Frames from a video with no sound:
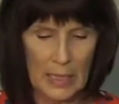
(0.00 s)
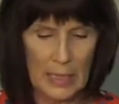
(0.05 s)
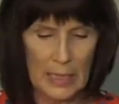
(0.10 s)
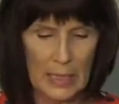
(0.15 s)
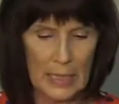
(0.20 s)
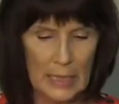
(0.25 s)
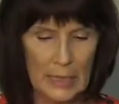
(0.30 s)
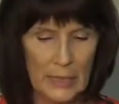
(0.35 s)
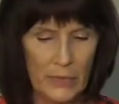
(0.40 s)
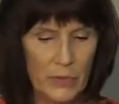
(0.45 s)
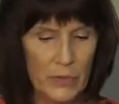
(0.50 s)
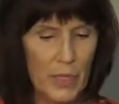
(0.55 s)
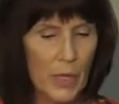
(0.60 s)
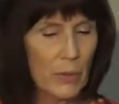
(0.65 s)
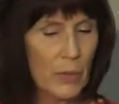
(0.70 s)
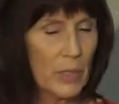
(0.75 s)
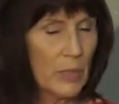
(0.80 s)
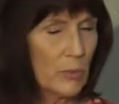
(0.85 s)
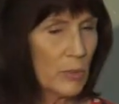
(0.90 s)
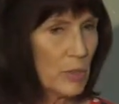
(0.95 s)
and even
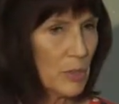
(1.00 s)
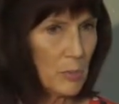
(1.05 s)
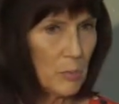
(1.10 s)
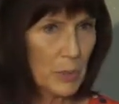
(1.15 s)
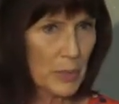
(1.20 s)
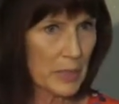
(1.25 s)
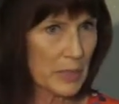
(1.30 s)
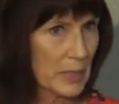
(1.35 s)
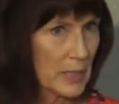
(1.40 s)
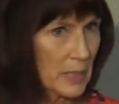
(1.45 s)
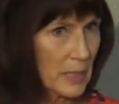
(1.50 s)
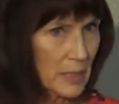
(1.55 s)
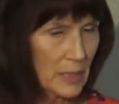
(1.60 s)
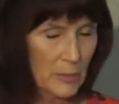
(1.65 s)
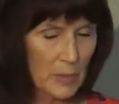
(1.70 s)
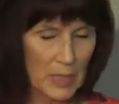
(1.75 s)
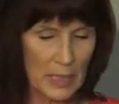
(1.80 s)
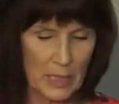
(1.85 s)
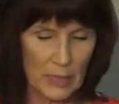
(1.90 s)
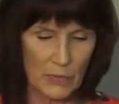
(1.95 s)
though he was brilliant,
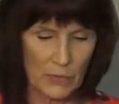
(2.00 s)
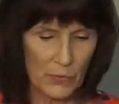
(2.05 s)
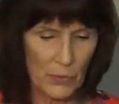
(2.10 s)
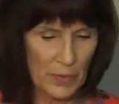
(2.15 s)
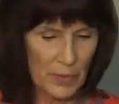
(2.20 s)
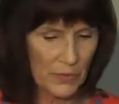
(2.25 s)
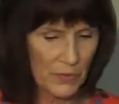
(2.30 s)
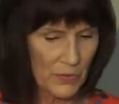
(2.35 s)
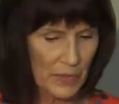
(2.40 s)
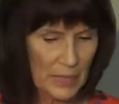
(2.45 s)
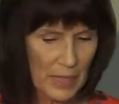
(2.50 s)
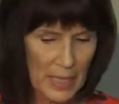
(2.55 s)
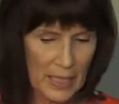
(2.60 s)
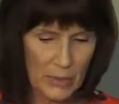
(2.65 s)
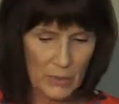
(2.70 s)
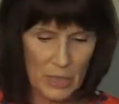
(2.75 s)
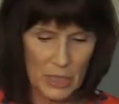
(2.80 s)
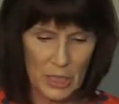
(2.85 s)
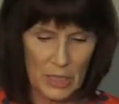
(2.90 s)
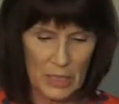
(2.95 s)
speaking four different
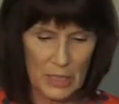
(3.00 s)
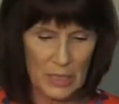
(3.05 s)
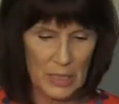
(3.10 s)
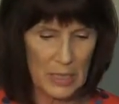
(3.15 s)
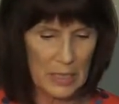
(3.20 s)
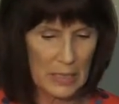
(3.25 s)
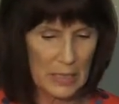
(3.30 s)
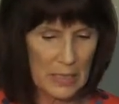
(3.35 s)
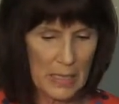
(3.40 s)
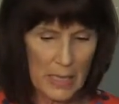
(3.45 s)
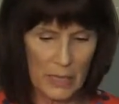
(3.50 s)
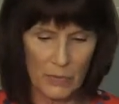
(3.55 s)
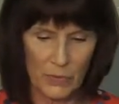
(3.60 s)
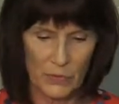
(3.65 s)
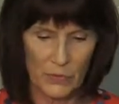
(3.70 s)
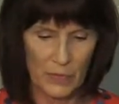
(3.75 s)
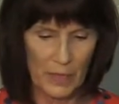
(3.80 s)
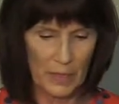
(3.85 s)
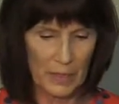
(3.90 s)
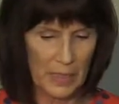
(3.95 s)
languages, he
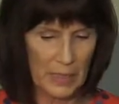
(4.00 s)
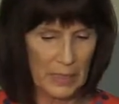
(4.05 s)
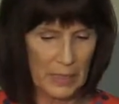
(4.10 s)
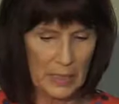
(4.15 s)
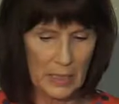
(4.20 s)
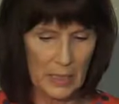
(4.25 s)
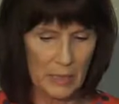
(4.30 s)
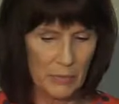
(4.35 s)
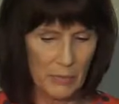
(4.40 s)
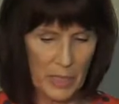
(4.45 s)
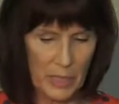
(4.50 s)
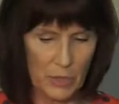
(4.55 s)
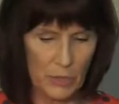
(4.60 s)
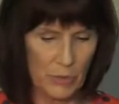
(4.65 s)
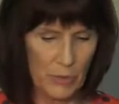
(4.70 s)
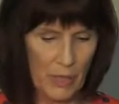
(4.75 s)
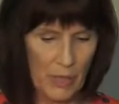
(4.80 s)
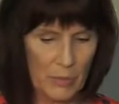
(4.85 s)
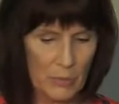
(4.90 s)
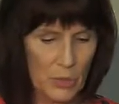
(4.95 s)
never felt like he could
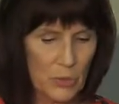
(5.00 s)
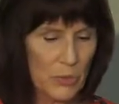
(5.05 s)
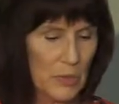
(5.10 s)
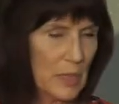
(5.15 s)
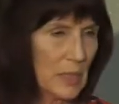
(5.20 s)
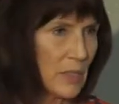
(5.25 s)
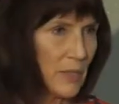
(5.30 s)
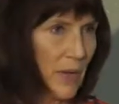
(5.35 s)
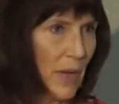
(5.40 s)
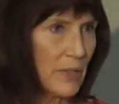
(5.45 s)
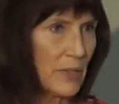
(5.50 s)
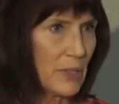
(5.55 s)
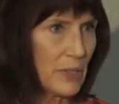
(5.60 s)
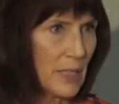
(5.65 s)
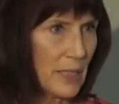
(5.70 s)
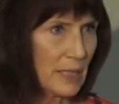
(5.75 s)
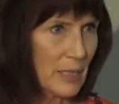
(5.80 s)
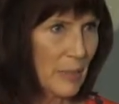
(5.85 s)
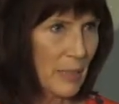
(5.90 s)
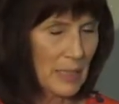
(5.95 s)
measure up to his
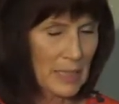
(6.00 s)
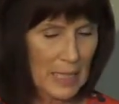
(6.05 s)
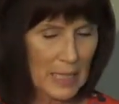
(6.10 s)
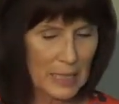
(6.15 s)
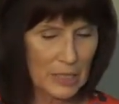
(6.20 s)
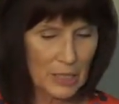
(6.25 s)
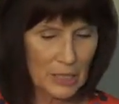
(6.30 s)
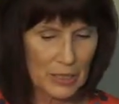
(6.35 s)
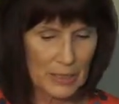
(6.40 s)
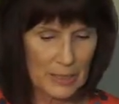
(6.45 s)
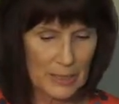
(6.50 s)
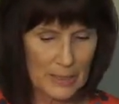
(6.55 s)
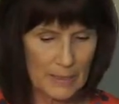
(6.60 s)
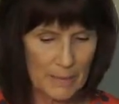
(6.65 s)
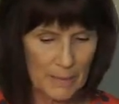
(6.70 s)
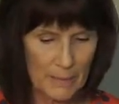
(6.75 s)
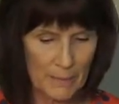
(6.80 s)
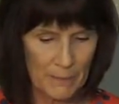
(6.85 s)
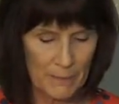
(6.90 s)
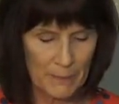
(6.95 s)
father's expectations.
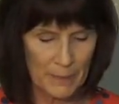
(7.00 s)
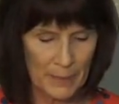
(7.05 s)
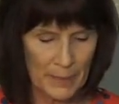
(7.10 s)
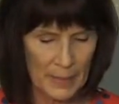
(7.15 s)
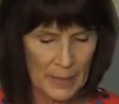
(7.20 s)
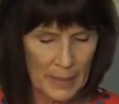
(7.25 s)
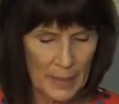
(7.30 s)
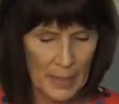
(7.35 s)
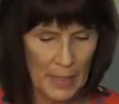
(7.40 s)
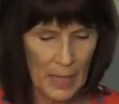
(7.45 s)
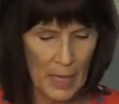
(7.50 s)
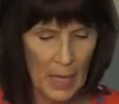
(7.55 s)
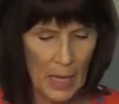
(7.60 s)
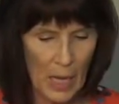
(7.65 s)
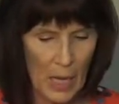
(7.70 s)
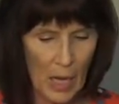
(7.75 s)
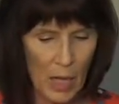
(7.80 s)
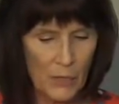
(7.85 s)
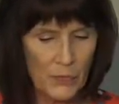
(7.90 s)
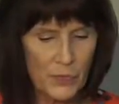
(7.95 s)

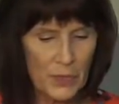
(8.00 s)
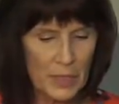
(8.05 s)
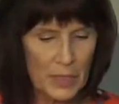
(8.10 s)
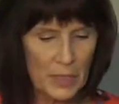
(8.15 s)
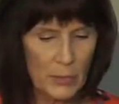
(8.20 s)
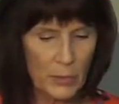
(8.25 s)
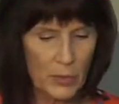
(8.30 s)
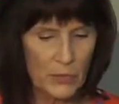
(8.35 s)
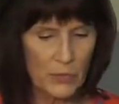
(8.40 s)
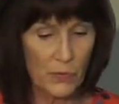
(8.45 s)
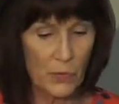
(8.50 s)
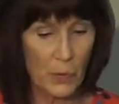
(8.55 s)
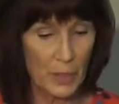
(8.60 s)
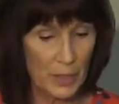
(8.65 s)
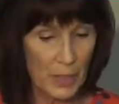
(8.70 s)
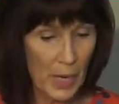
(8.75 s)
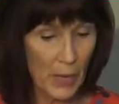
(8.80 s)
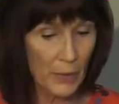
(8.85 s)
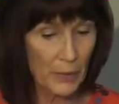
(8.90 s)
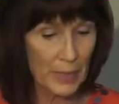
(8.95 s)
Often he would
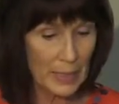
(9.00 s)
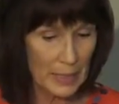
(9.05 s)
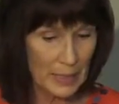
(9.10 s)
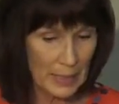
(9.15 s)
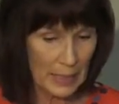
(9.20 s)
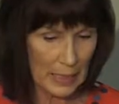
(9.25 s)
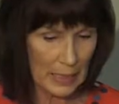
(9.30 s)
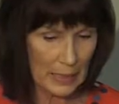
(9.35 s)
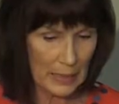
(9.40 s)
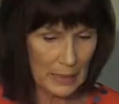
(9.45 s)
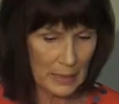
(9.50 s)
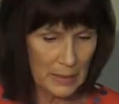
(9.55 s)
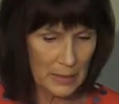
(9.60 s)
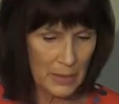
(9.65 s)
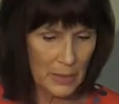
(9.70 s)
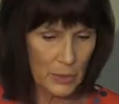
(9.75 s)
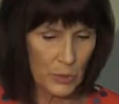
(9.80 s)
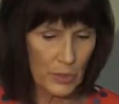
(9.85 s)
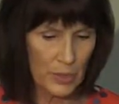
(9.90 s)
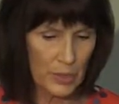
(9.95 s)
forego eating
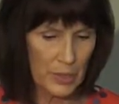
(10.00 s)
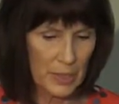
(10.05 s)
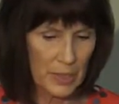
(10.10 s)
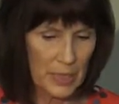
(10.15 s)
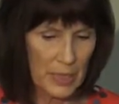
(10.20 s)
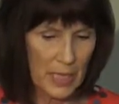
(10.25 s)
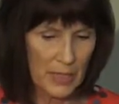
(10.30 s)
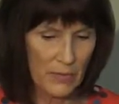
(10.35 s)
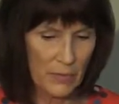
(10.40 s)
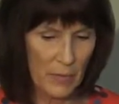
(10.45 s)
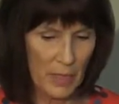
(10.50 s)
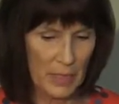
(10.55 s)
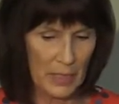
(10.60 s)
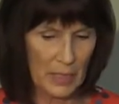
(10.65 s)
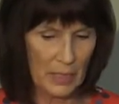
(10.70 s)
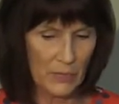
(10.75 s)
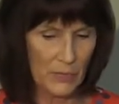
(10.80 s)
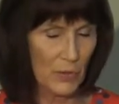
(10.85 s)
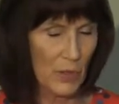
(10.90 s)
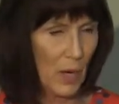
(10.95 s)
in order to save
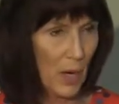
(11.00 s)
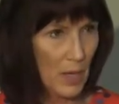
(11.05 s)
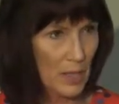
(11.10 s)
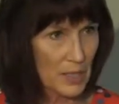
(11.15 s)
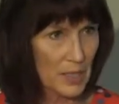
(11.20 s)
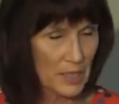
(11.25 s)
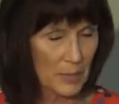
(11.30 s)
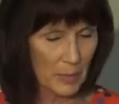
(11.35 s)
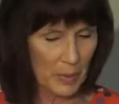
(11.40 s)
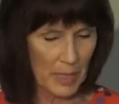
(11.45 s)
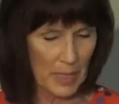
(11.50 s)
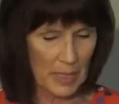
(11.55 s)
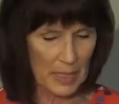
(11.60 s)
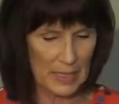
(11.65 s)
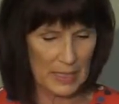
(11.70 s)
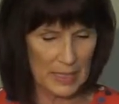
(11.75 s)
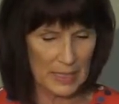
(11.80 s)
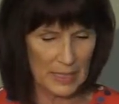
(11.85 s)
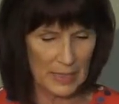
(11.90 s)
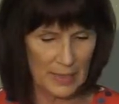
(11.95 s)
money for art
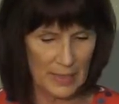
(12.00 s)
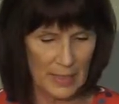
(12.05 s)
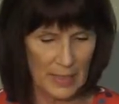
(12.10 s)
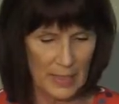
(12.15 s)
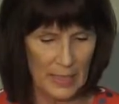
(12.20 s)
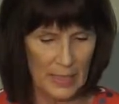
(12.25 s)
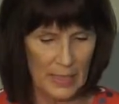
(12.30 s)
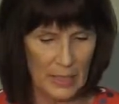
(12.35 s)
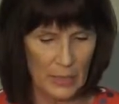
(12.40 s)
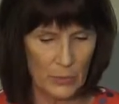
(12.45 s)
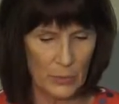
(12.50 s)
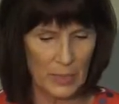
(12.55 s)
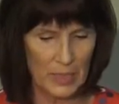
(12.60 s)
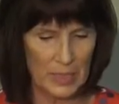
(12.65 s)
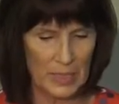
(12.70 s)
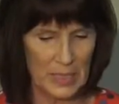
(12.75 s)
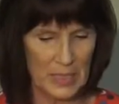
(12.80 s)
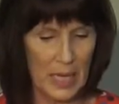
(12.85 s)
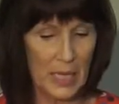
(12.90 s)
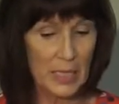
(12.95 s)
supplies. We
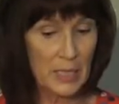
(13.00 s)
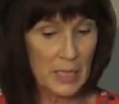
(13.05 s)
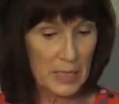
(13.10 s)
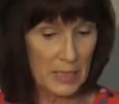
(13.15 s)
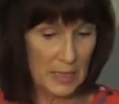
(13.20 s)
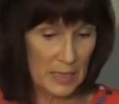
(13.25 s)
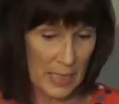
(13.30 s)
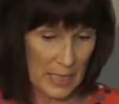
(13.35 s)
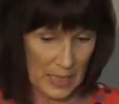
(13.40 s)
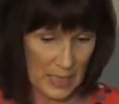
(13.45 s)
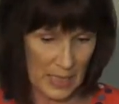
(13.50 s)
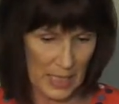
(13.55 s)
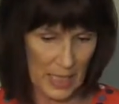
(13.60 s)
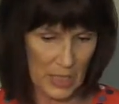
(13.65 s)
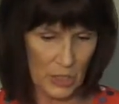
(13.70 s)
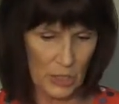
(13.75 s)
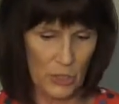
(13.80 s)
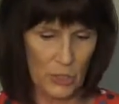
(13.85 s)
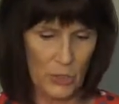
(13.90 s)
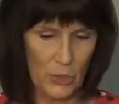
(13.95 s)
discuss his
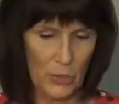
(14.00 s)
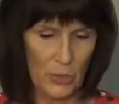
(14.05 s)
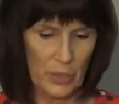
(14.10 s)
dedication to